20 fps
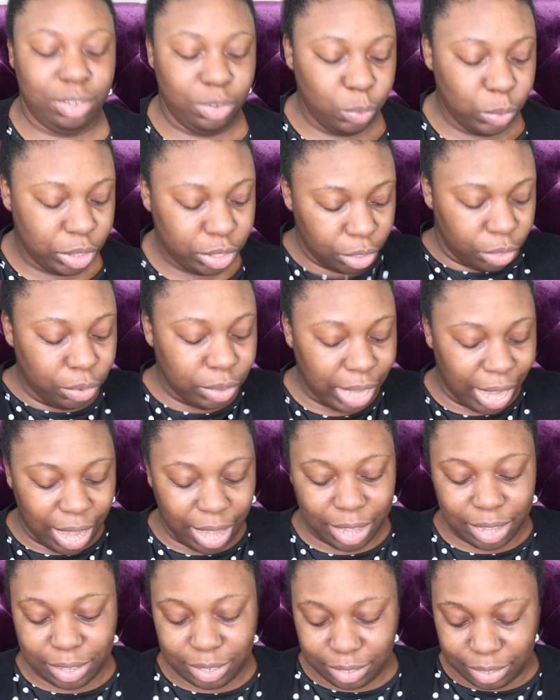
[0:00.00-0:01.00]
with you
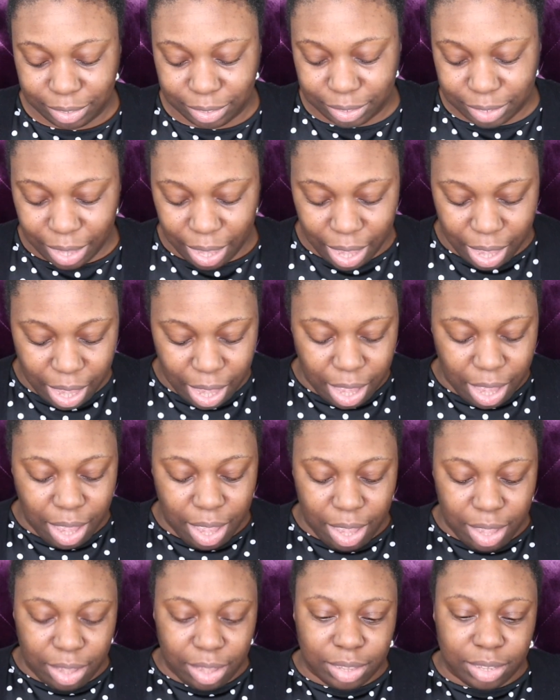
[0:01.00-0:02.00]
guys.
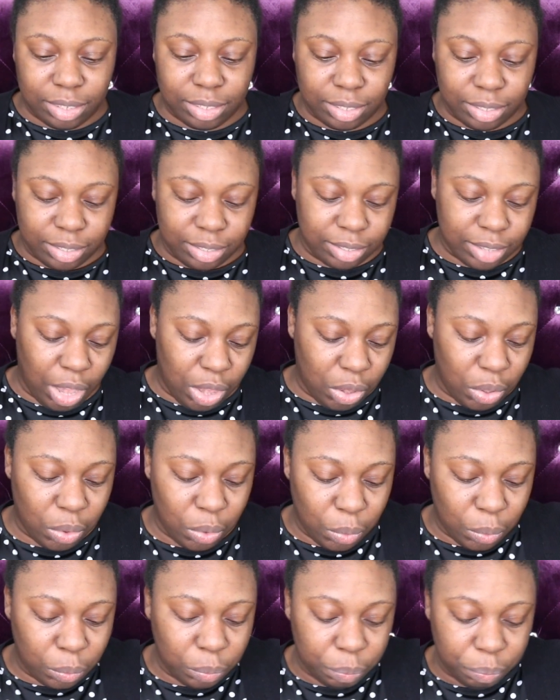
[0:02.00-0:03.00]
So,
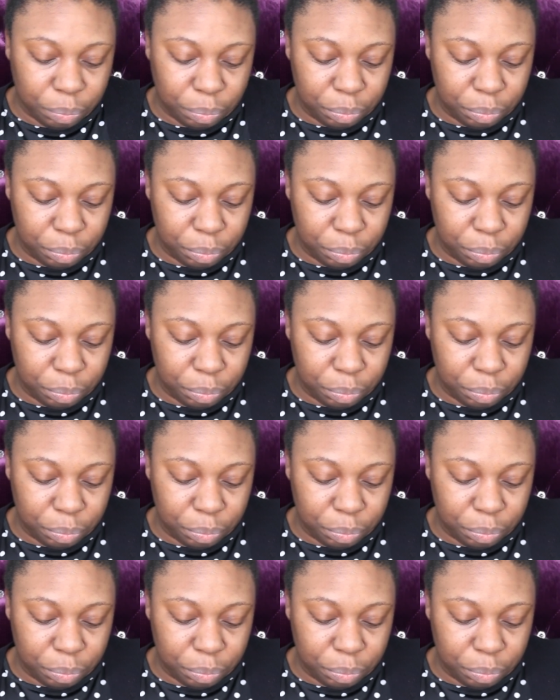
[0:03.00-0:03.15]
I